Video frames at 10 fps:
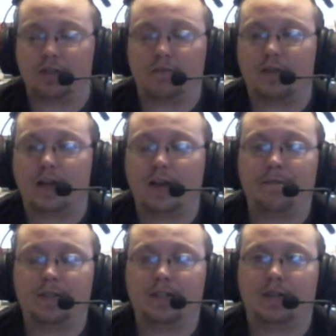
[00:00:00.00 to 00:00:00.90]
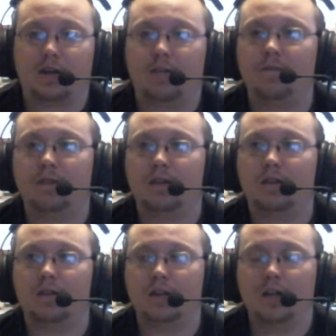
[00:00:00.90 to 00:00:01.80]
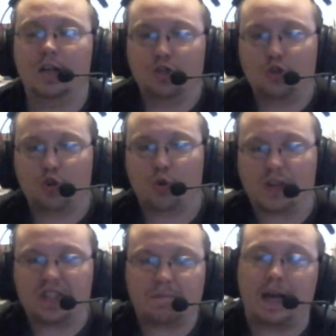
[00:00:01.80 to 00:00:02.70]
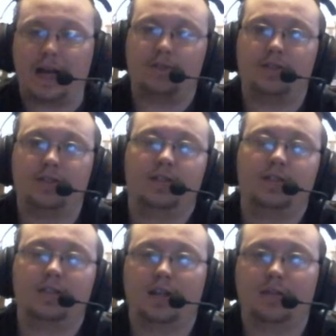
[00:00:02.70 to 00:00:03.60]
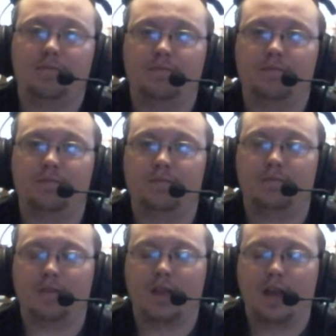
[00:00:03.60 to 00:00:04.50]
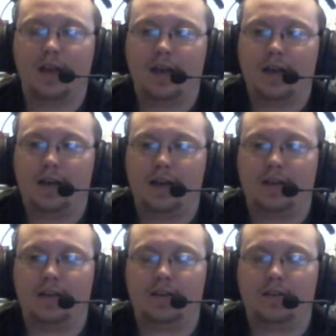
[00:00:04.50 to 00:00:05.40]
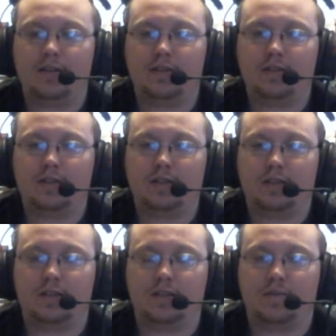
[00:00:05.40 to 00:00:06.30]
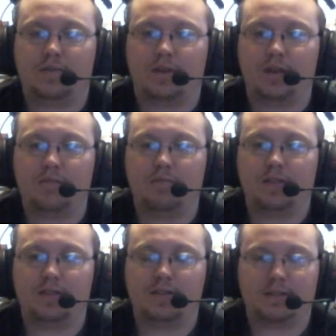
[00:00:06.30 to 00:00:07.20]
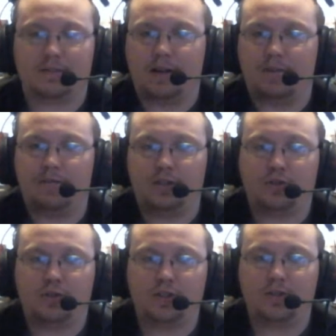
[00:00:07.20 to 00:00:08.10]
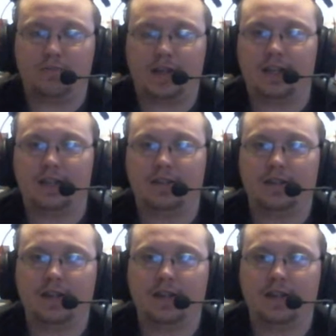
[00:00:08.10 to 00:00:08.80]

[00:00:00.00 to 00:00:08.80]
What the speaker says: of life itself. Choice matters in this game. And it's funny because every choice you made